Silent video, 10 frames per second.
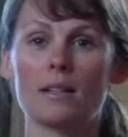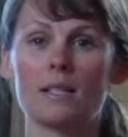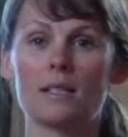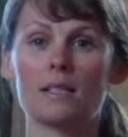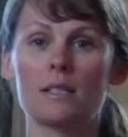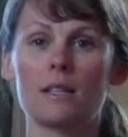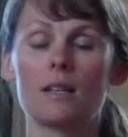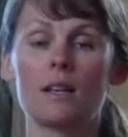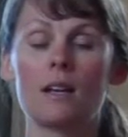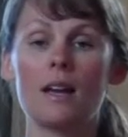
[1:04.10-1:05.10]
practice.
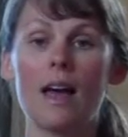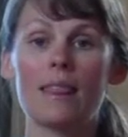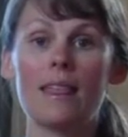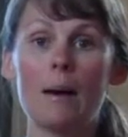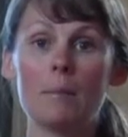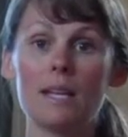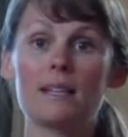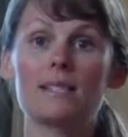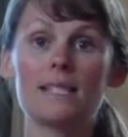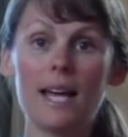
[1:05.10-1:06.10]
That
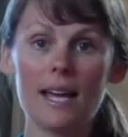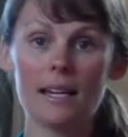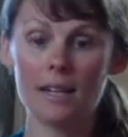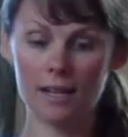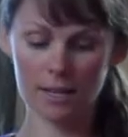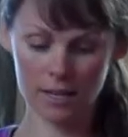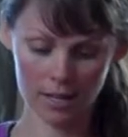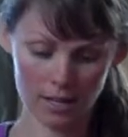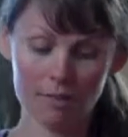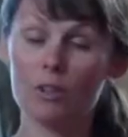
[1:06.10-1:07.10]
being said,
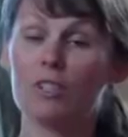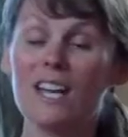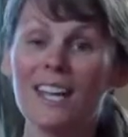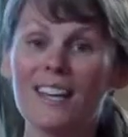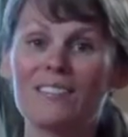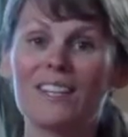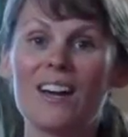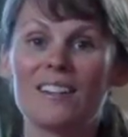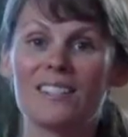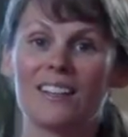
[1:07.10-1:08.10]
if you're taking
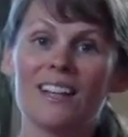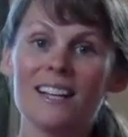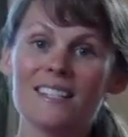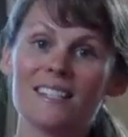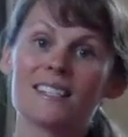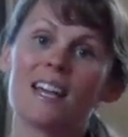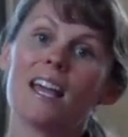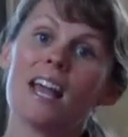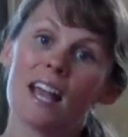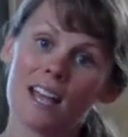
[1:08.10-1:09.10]
vinyasa classes
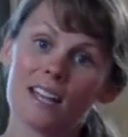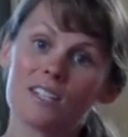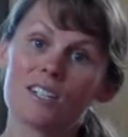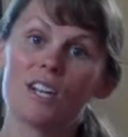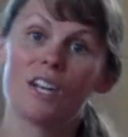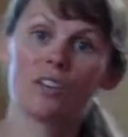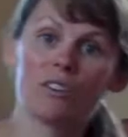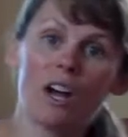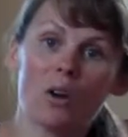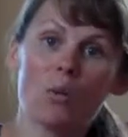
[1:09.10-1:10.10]
and
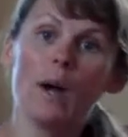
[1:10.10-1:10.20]
you're not